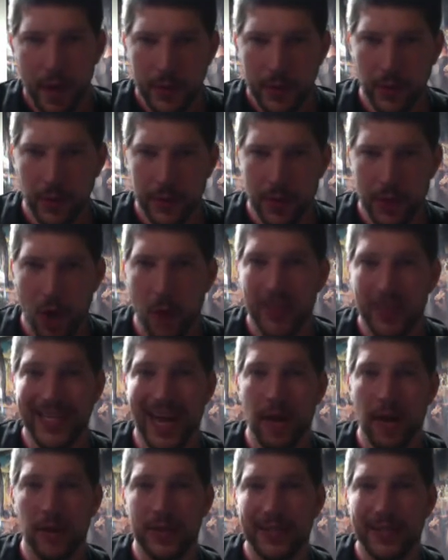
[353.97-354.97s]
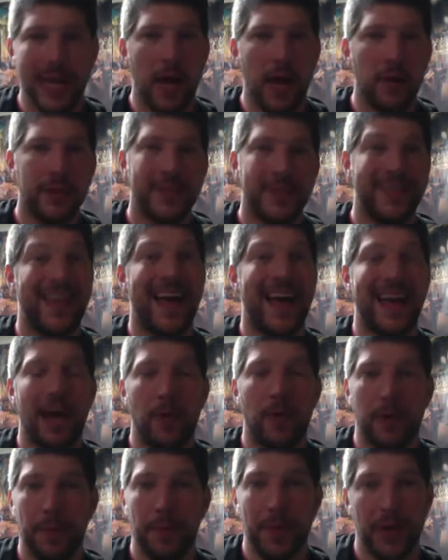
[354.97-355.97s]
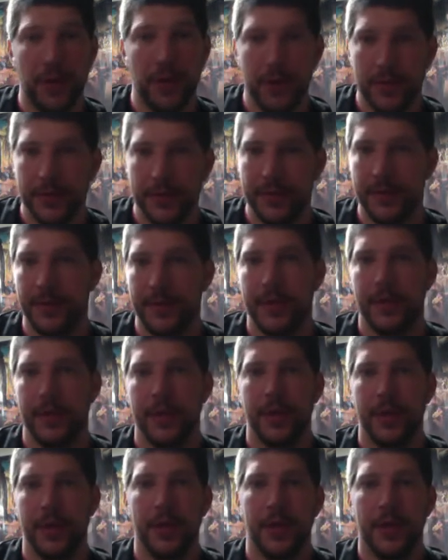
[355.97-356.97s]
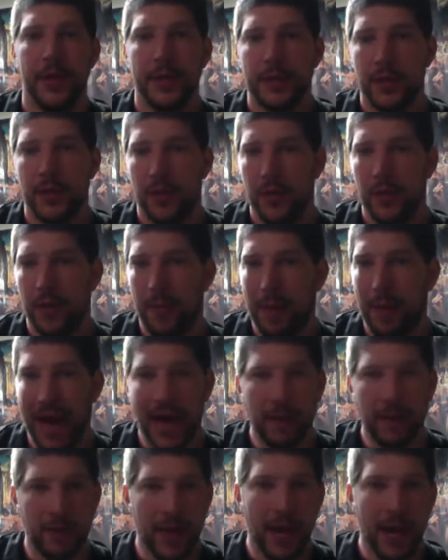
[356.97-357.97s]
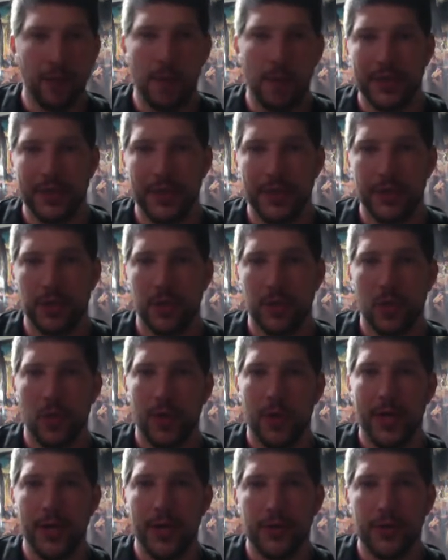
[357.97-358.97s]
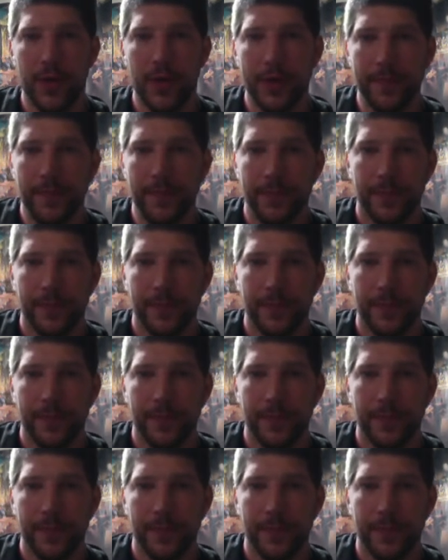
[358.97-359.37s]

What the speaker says: So it's always how it sounds, not how it appears. So the bottom line represents our low E string.